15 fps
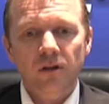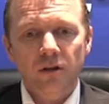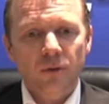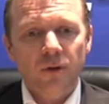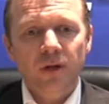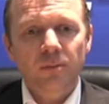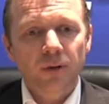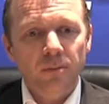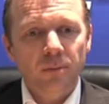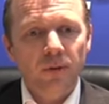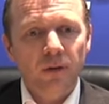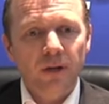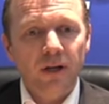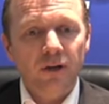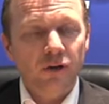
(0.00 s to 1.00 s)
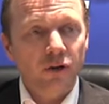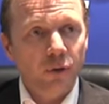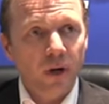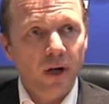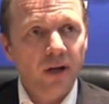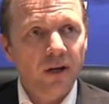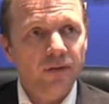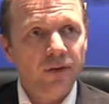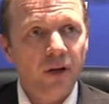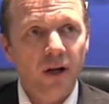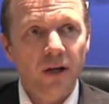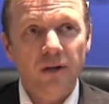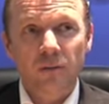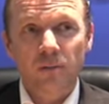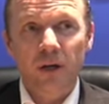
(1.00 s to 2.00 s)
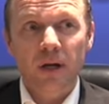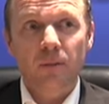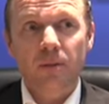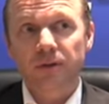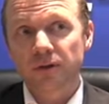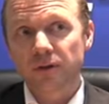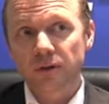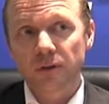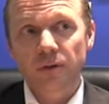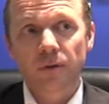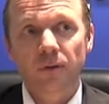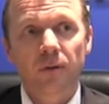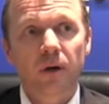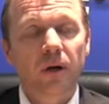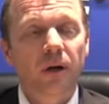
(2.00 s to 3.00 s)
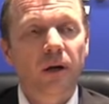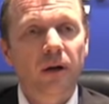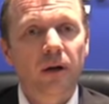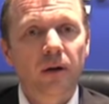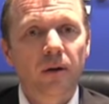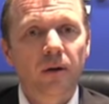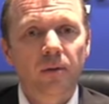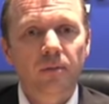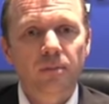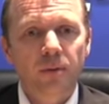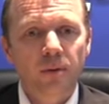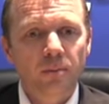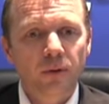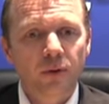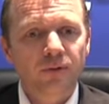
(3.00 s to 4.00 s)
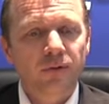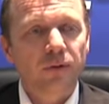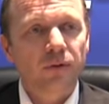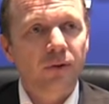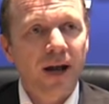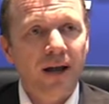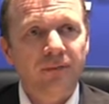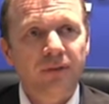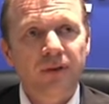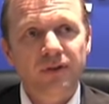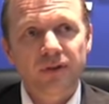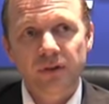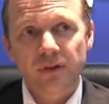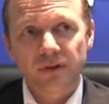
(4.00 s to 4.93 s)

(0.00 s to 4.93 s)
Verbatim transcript: You need people on the creative side to be able to do beautiful graphics and